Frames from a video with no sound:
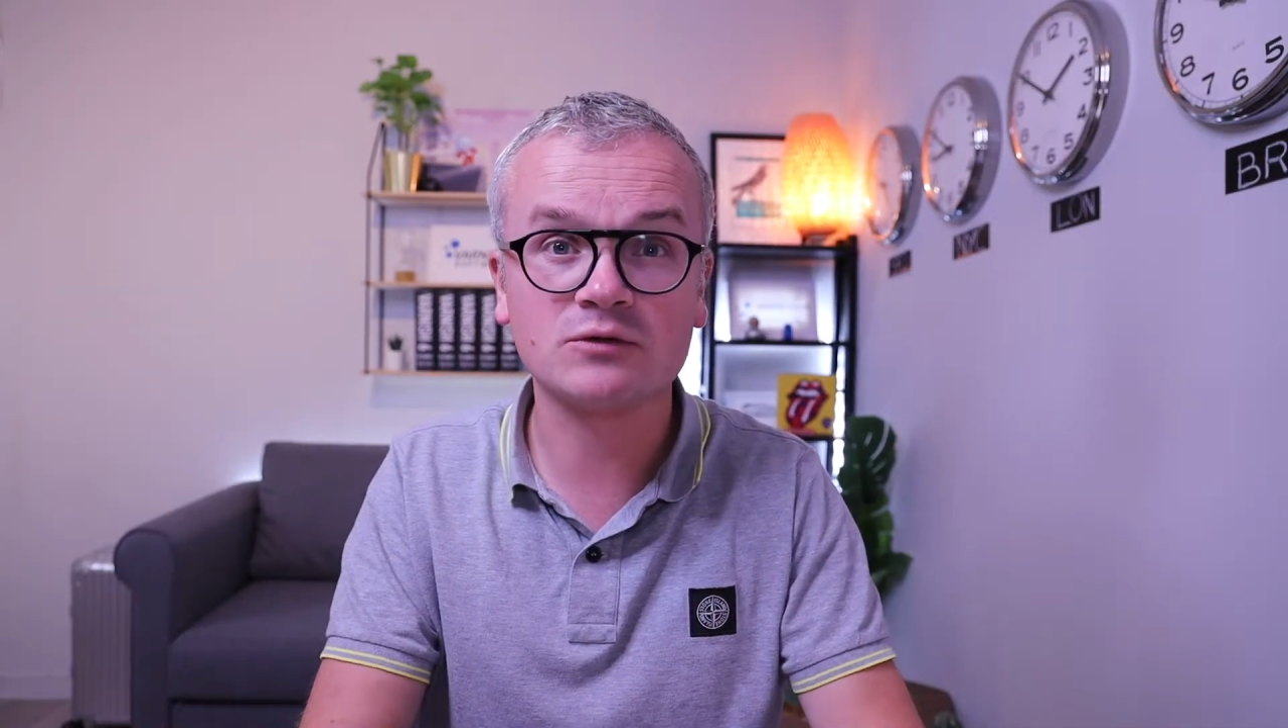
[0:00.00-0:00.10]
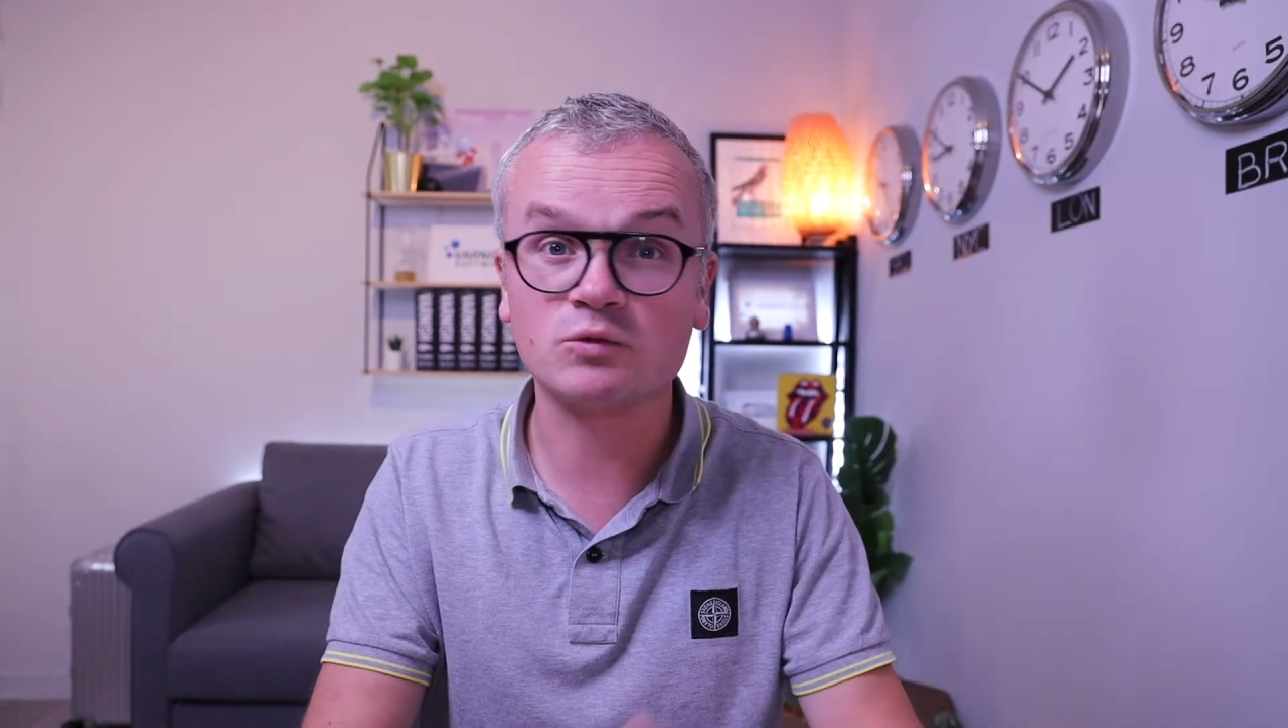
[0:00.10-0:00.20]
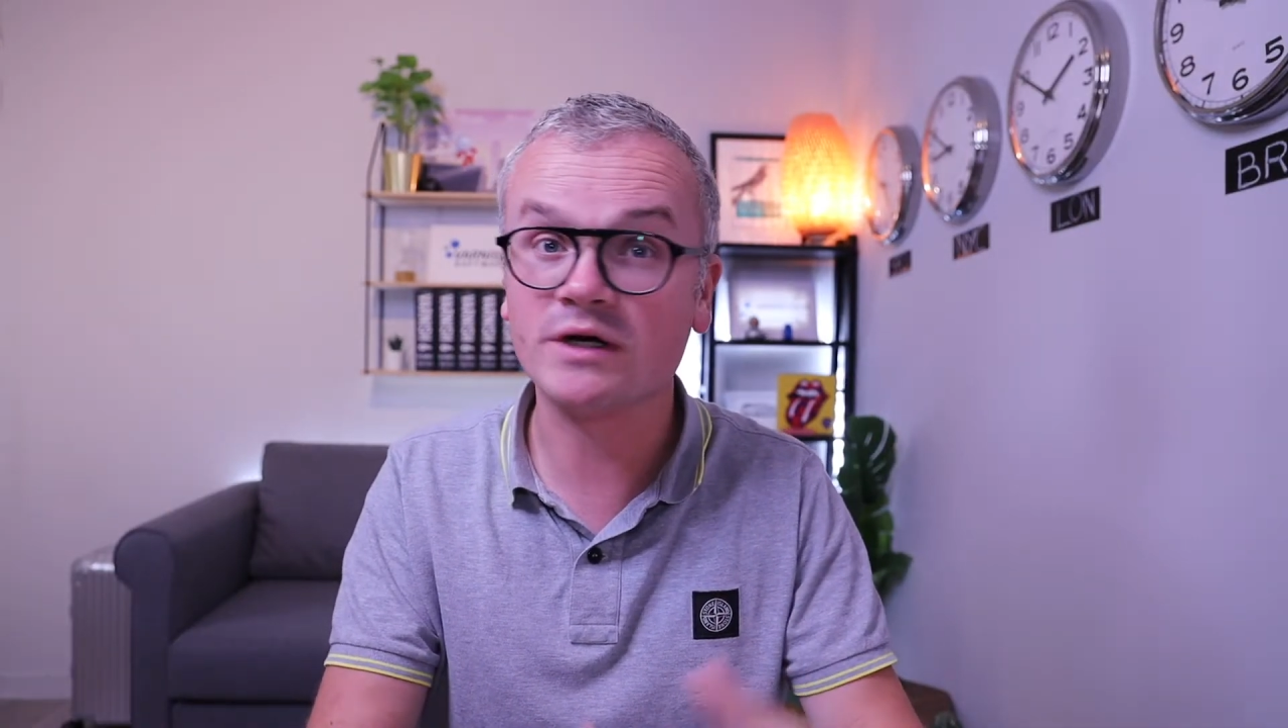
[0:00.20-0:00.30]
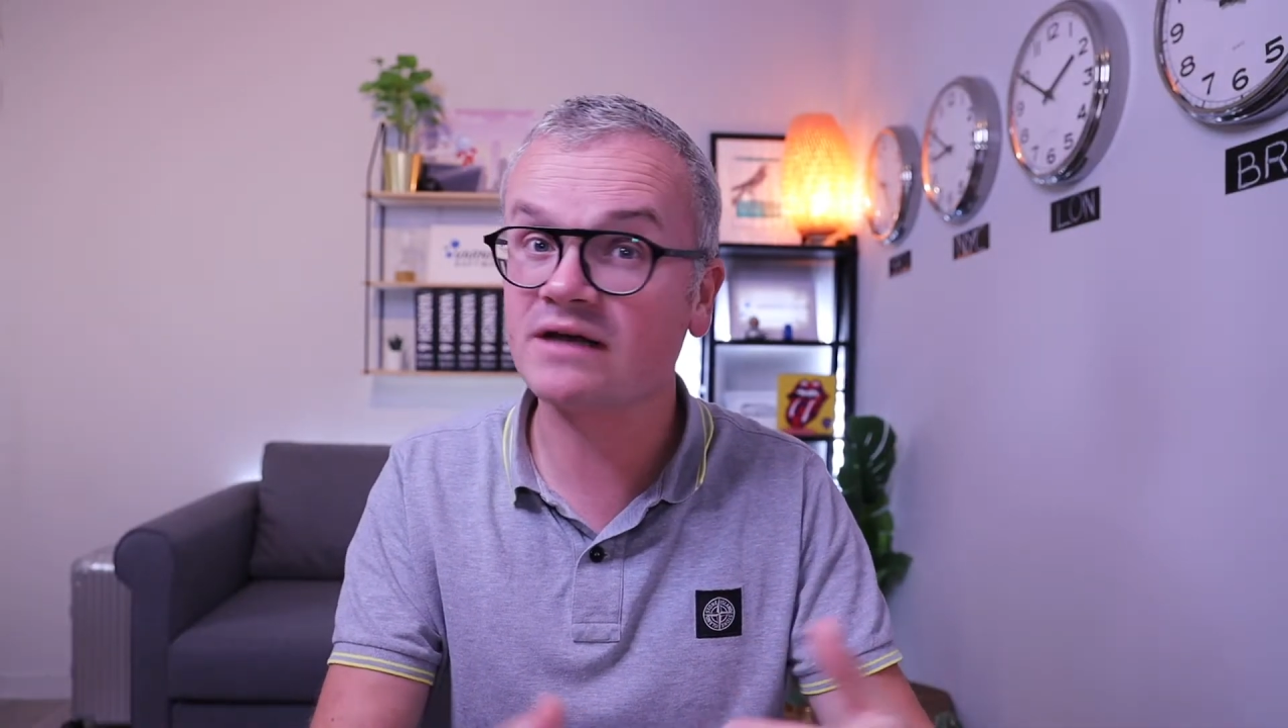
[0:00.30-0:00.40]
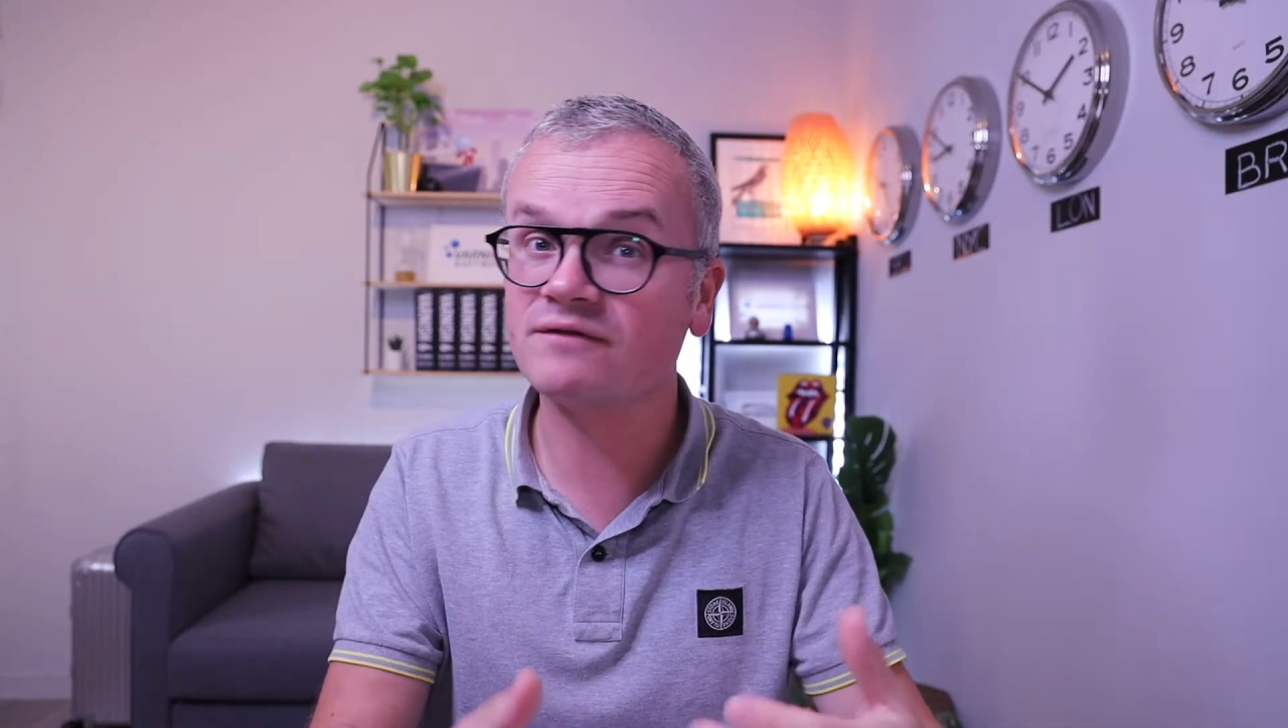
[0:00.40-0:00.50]

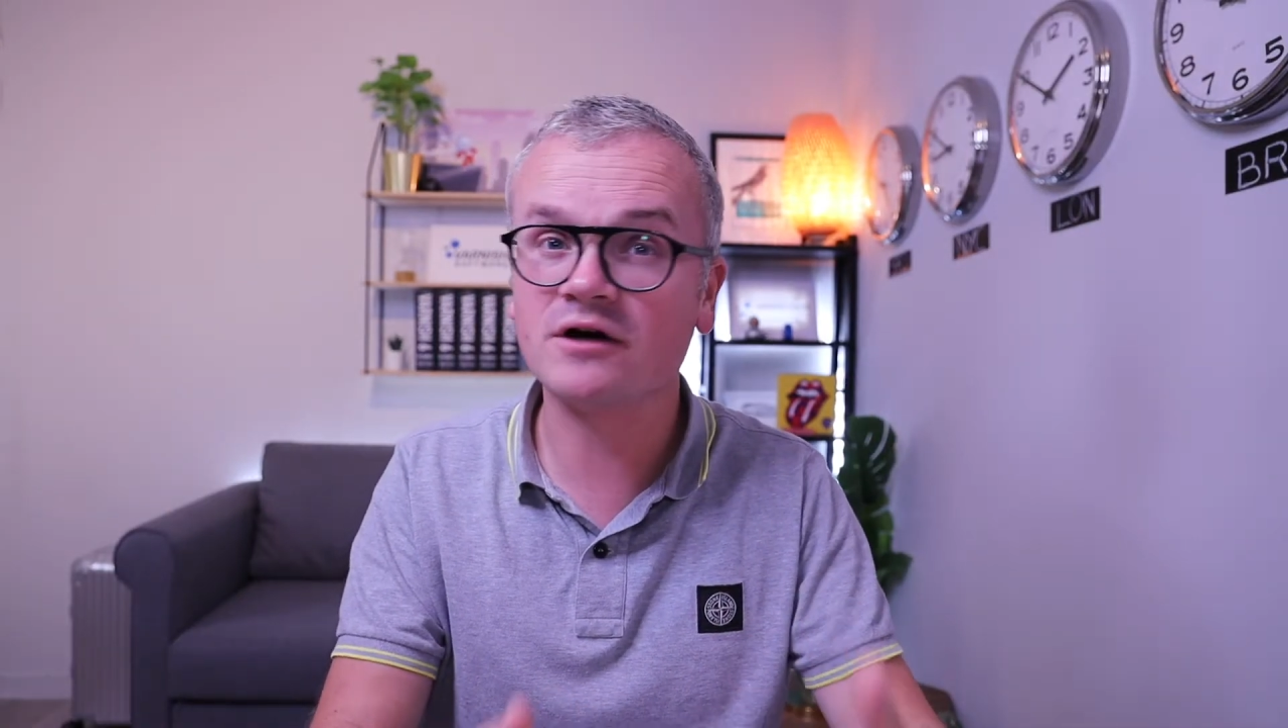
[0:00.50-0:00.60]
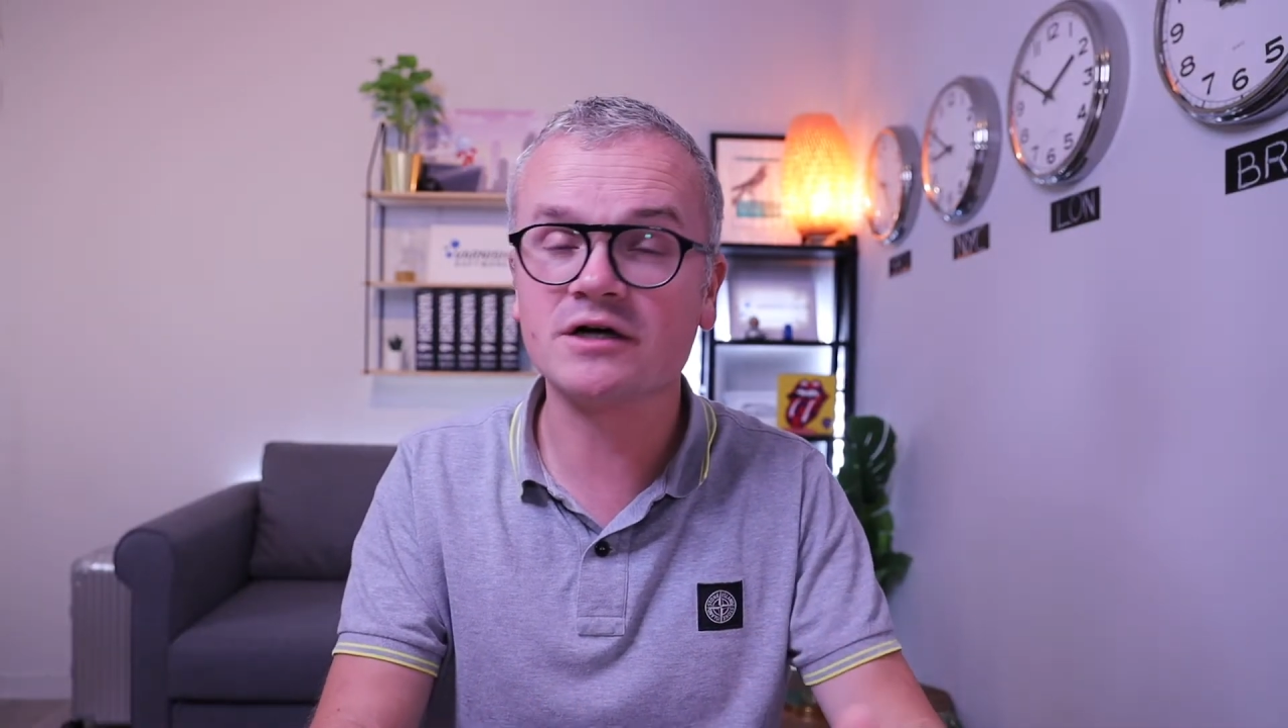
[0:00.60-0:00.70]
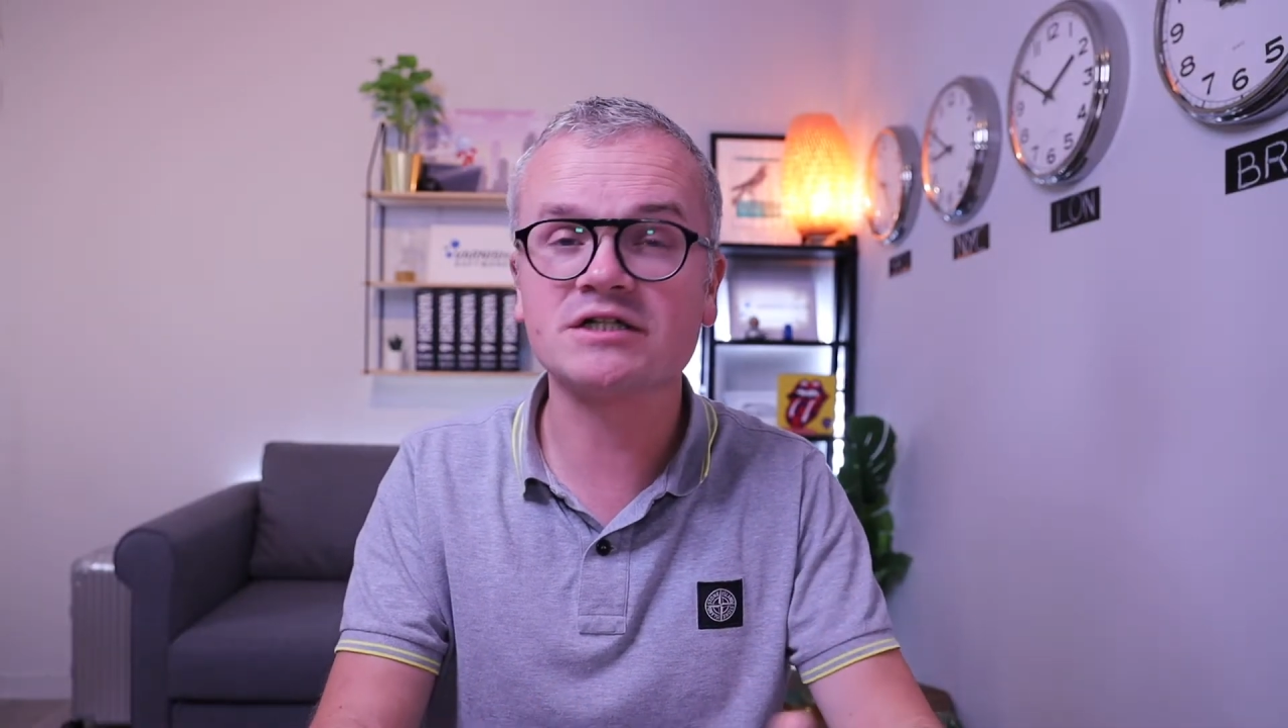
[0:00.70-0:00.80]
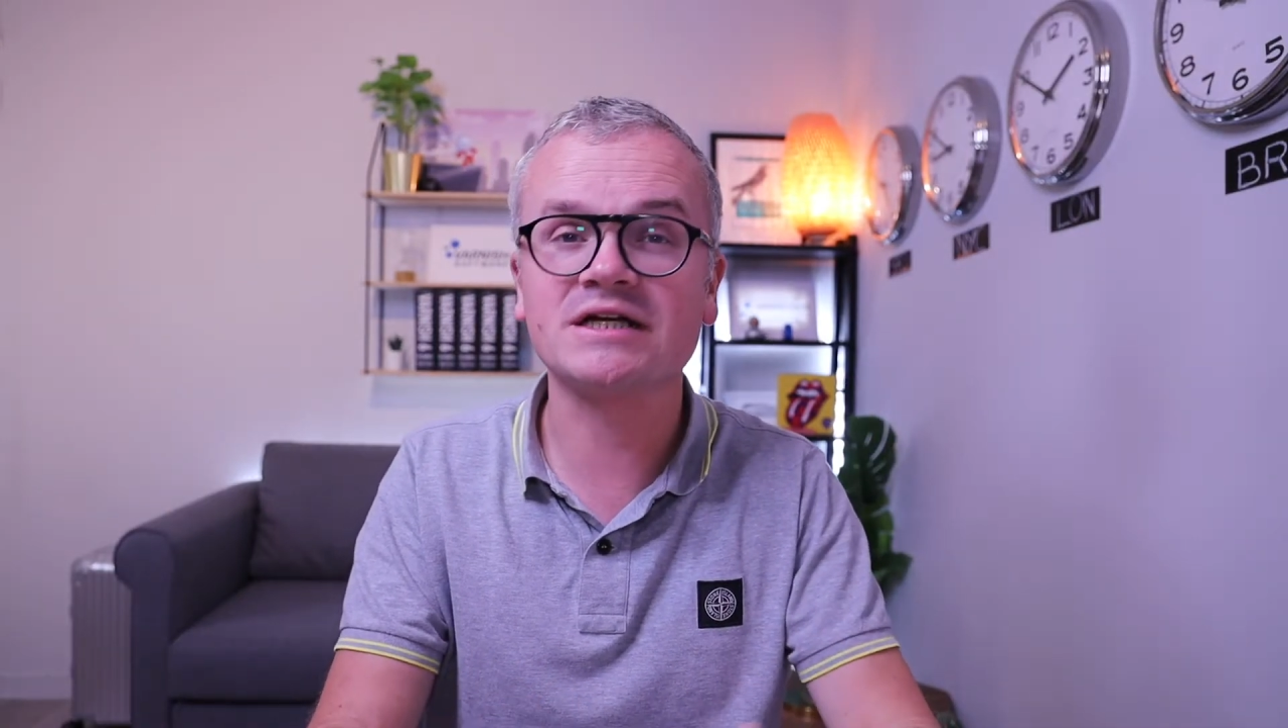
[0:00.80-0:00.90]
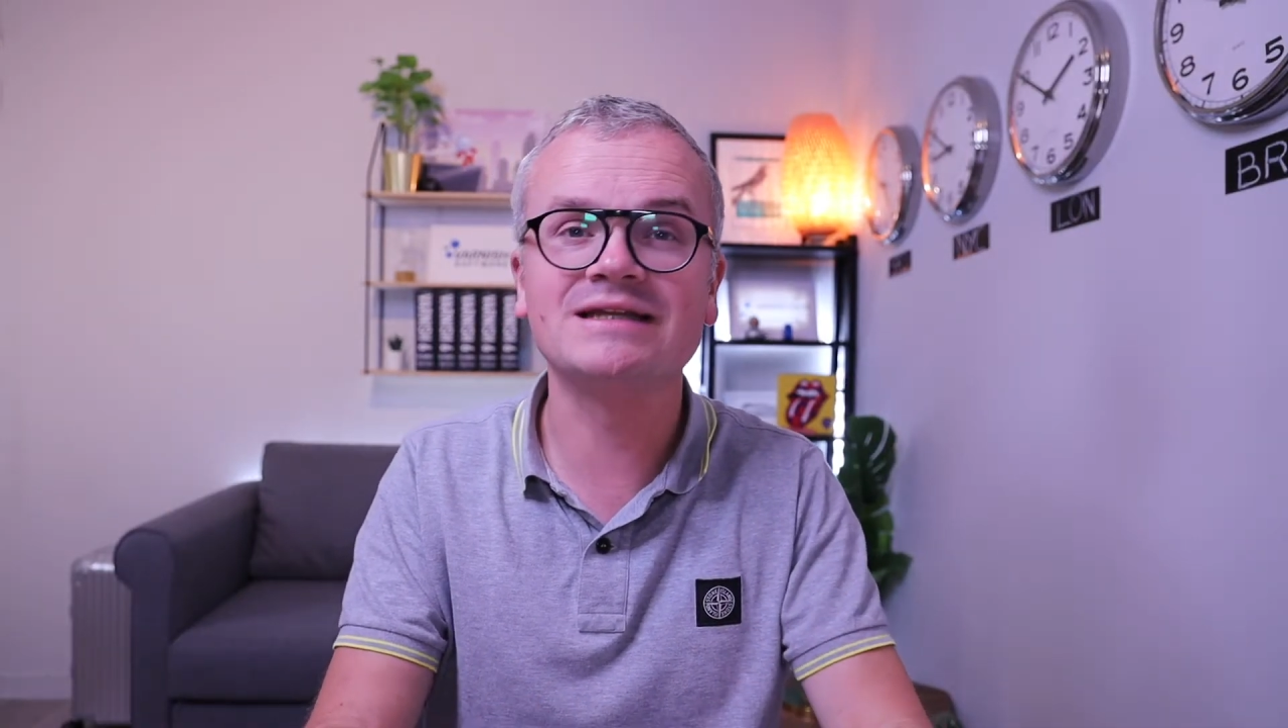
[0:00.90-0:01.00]
running Varnish